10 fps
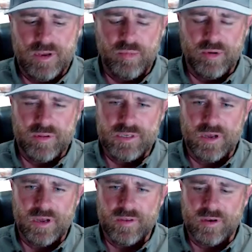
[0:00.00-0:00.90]
you put this
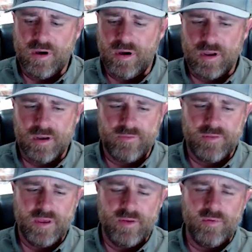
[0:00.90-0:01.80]
on the dog, and if
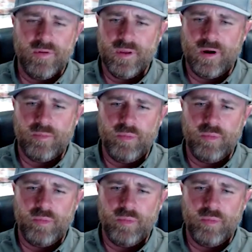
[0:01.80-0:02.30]
they really are